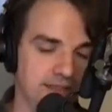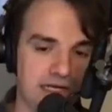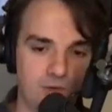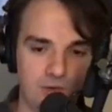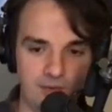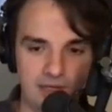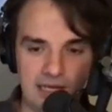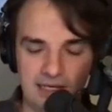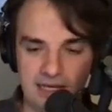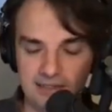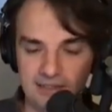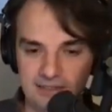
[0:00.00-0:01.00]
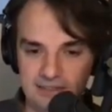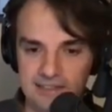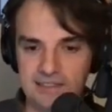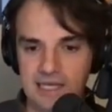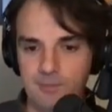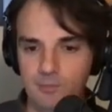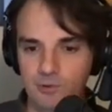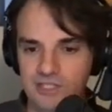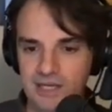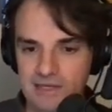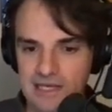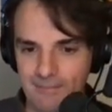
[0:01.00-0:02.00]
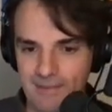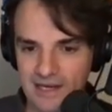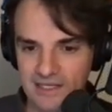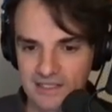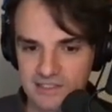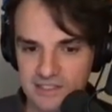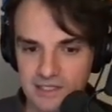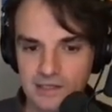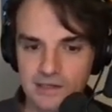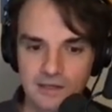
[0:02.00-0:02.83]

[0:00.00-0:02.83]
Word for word: here will be like entities. I put them in a package,